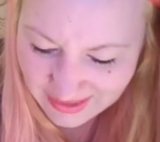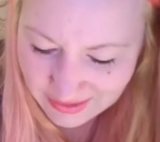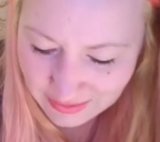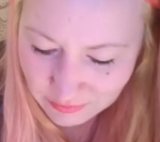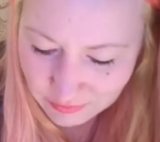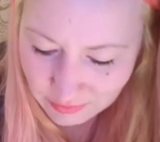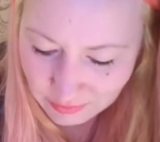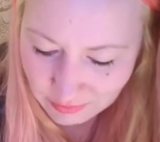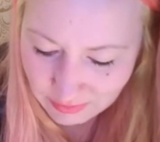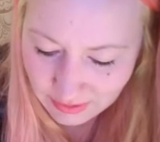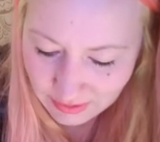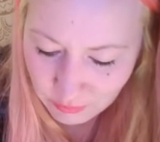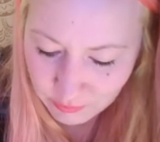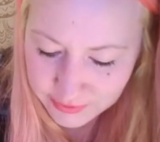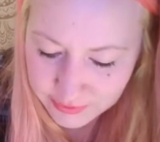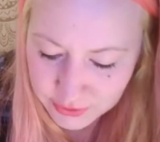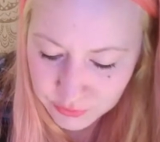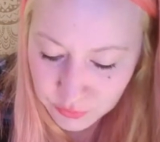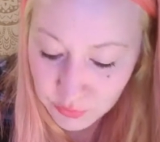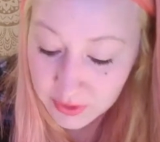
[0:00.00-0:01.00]
like which
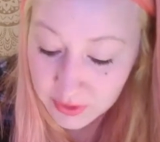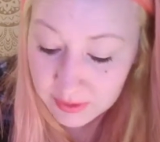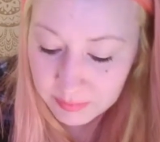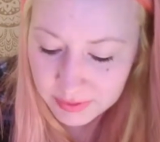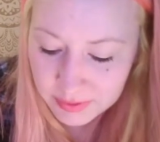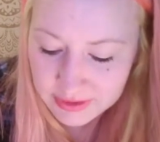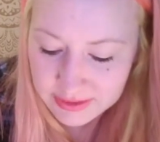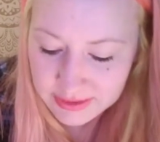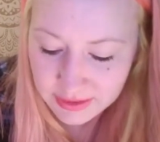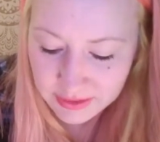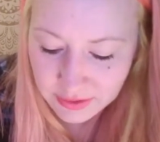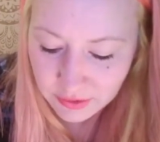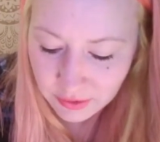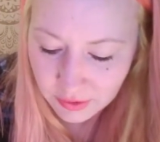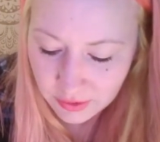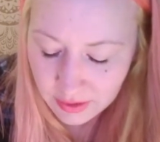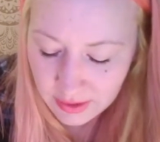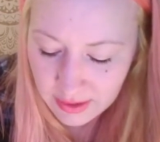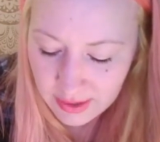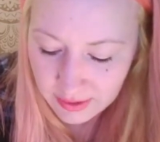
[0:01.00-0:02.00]
one in
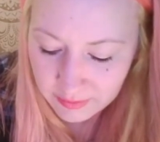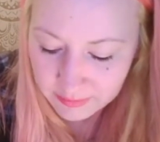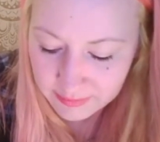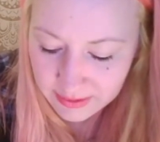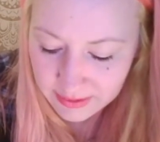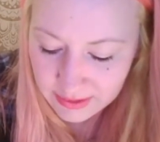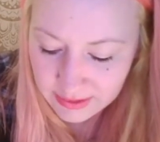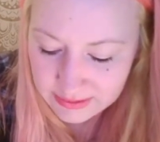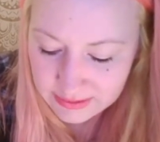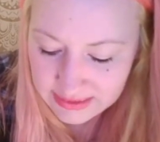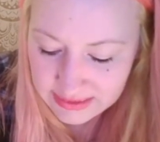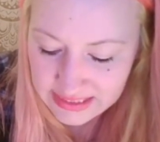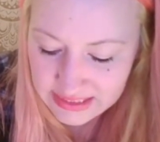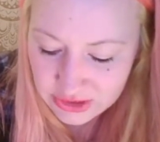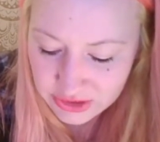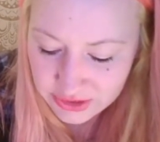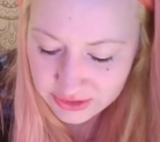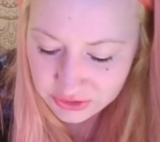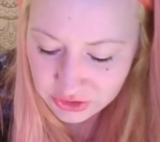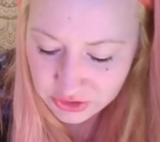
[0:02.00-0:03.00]
particular I'll be teaching
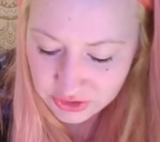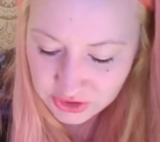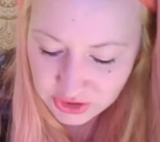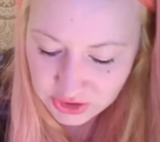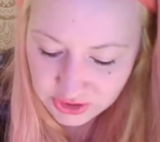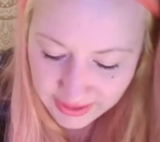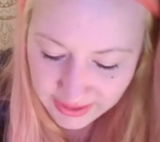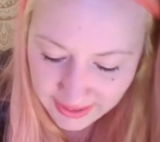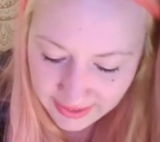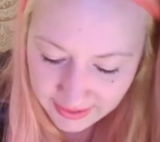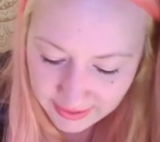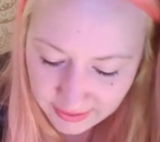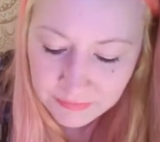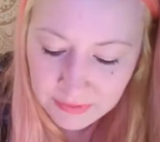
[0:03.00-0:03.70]
just yet.